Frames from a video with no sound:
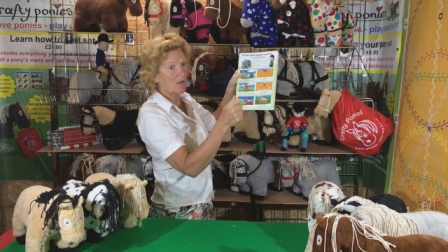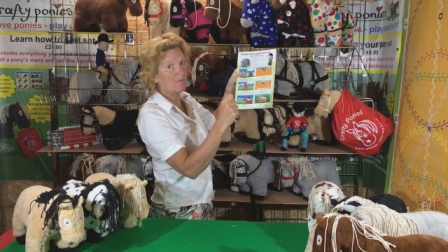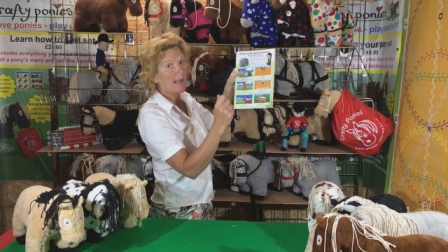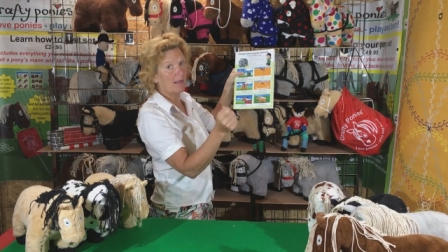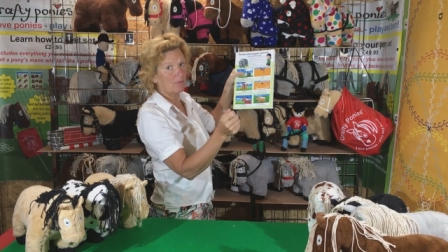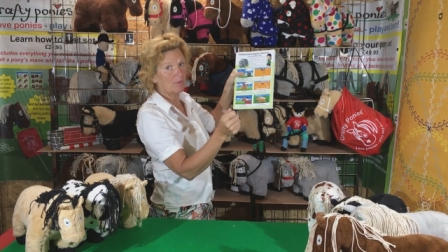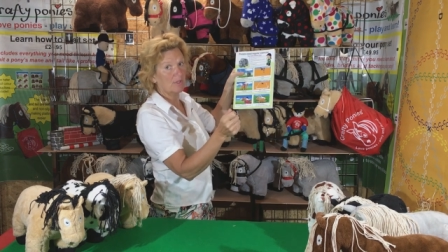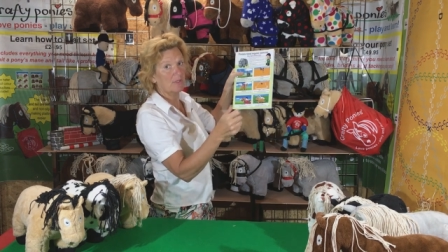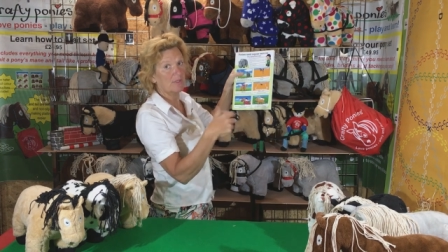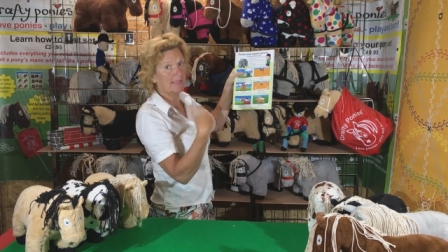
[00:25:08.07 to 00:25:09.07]

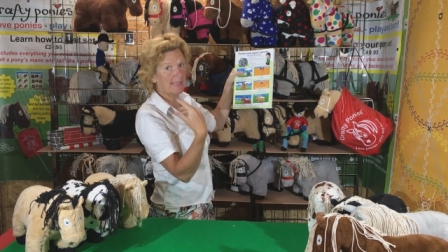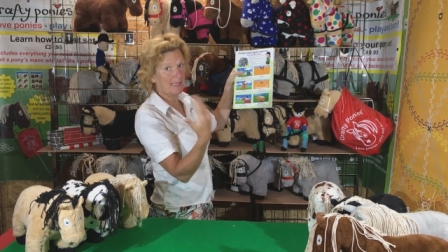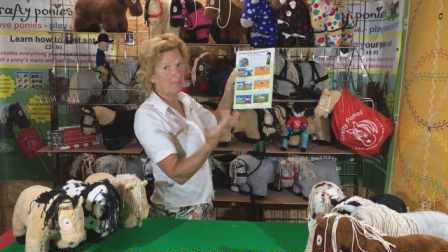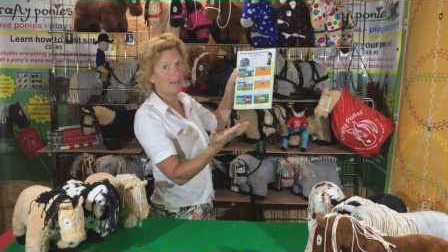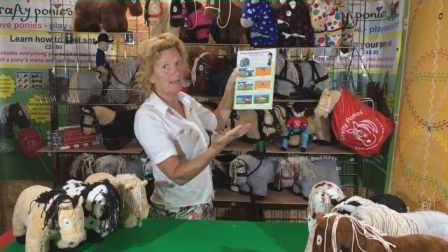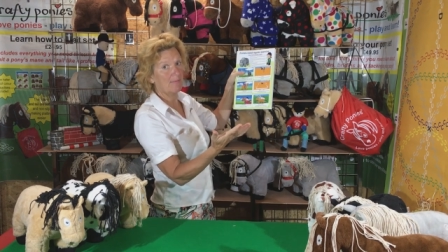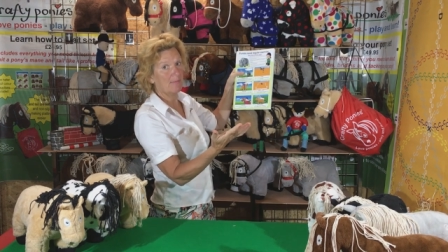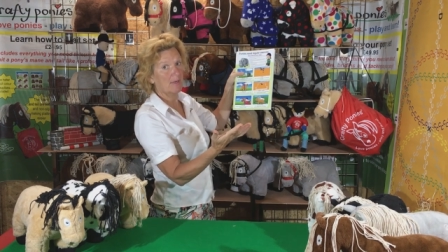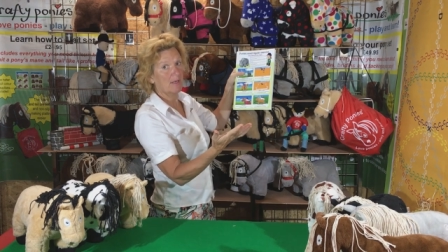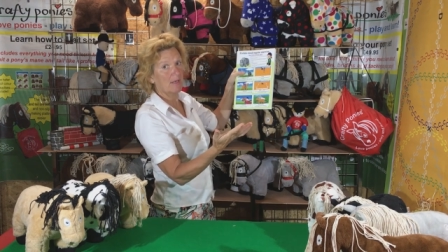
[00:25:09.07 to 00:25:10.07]
around to keep
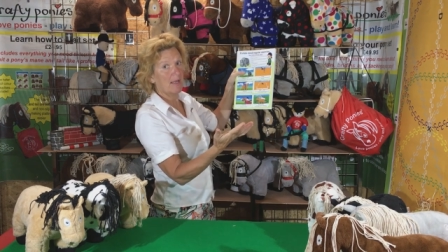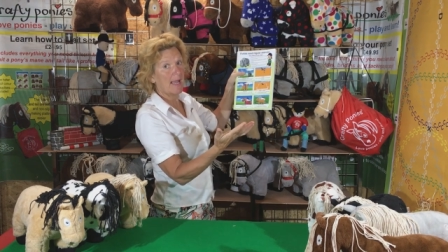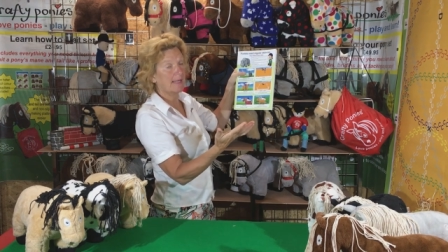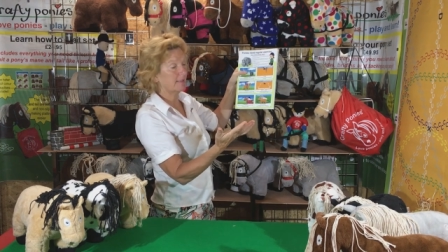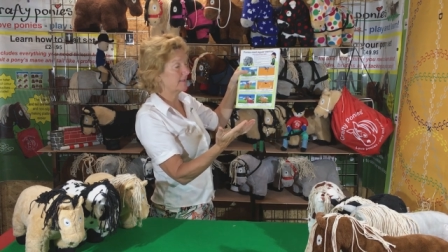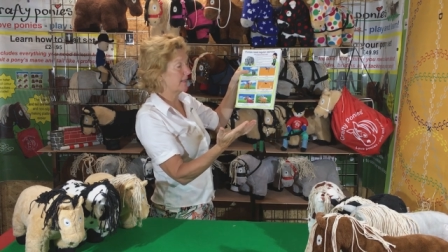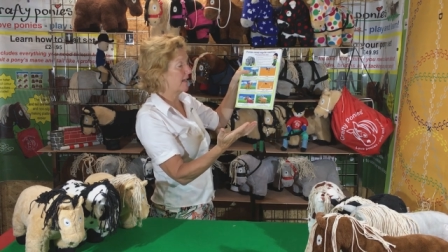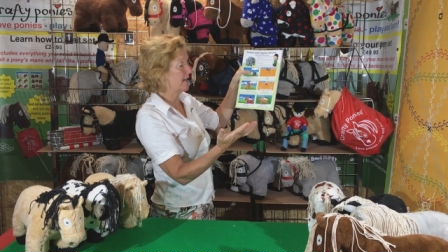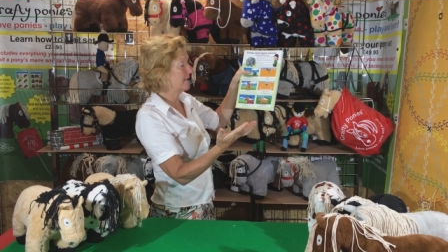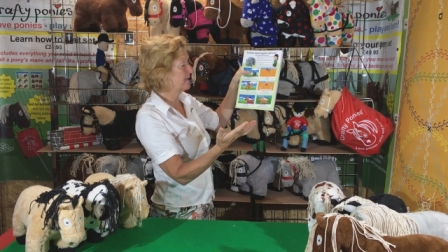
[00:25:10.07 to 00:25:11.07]
him
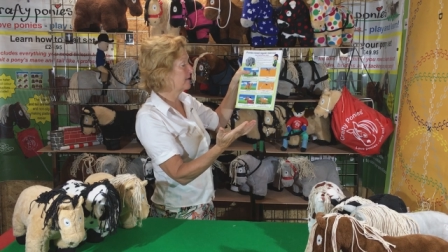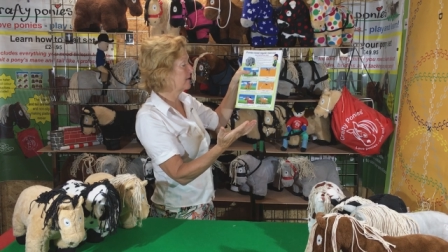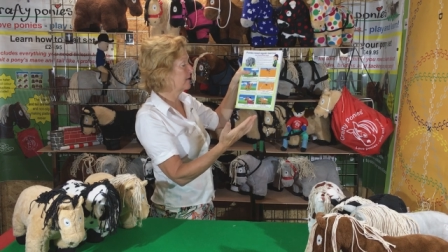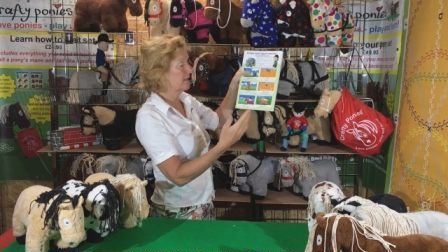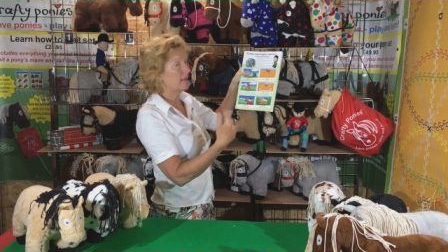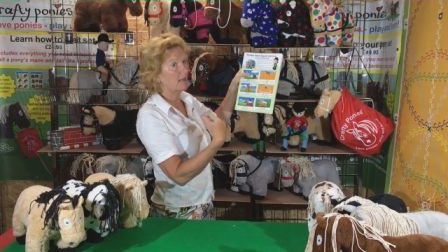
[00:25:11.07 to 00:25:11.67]
exercised.